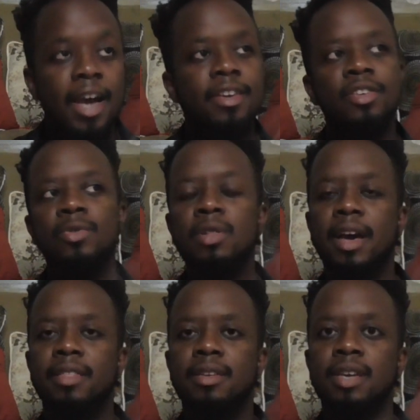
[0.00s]
I do
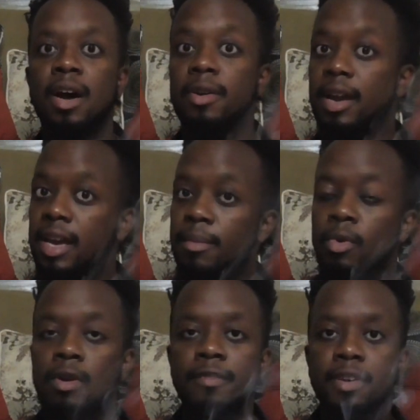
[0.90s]
like this. How can I get
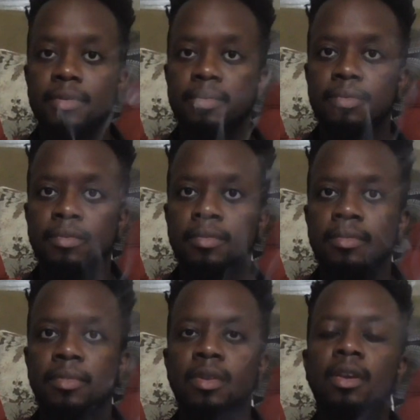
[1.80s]
more of it?
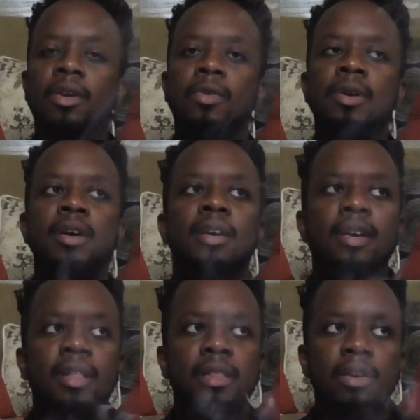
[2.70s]
You know,
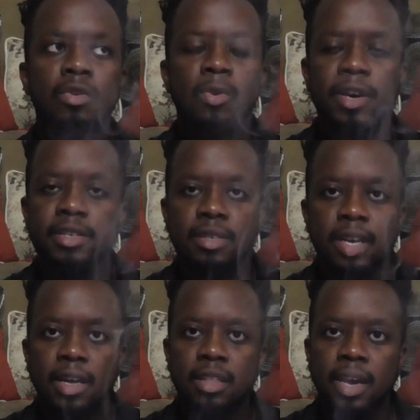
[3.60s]
little questions
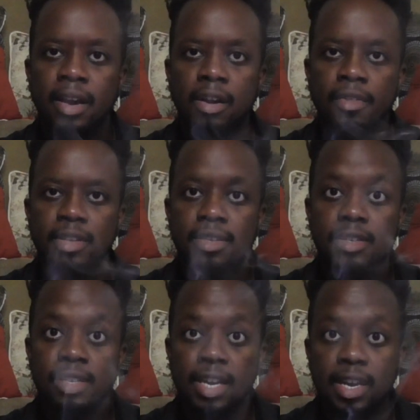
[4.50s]
like that are the
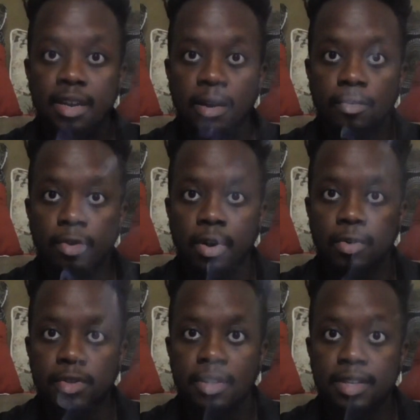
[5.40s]
seed of
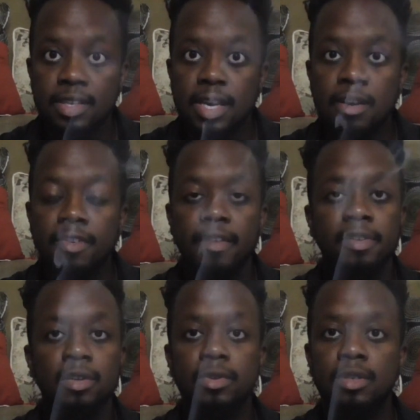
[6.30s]
growth, the seed of
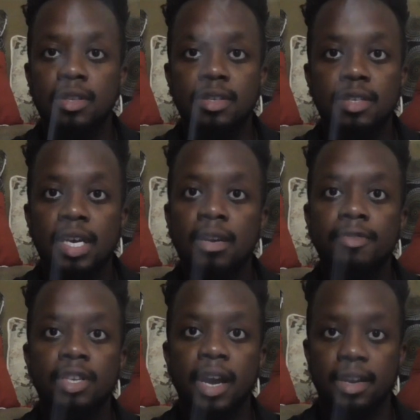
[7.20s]
evolution, the seed
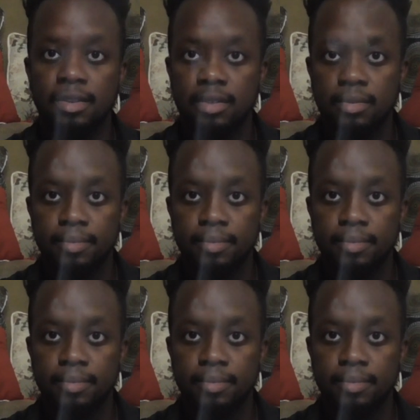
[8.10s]
of change.